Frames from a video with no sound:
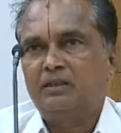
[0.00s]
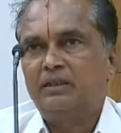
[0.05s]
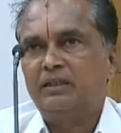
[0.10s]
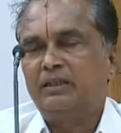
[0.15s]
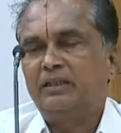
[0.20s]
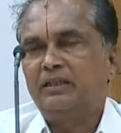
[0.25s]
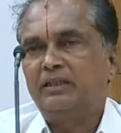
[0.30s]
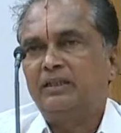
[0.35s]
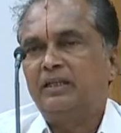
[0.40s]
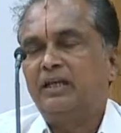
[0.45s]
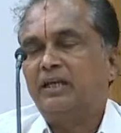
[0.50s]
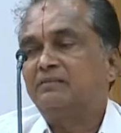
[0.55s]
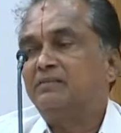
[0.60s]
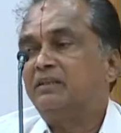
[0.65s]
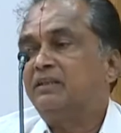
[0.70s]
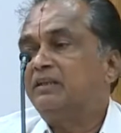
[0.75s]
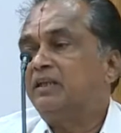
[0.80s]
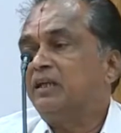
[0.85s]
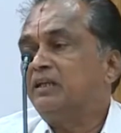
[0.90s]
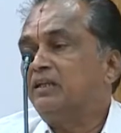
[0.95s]
He
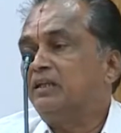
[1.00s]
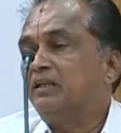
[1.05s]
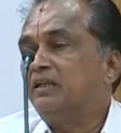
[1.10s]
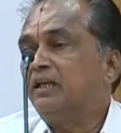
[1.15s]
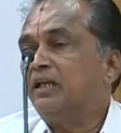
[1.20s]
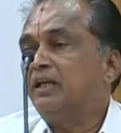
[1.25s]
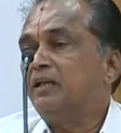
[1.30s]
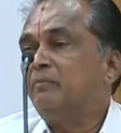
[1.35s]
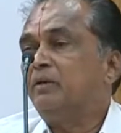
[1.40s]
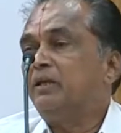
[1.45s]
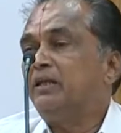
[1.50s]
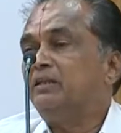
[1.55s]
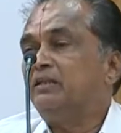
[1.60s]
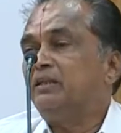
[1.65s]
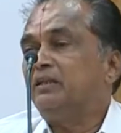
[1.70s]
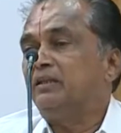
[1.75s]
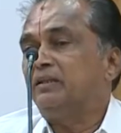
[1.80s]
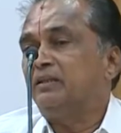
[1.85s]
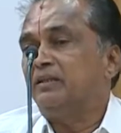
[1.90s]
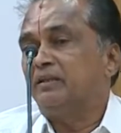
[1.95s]
has written indelibly
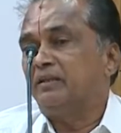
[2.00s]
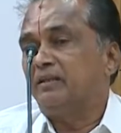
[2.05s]
in the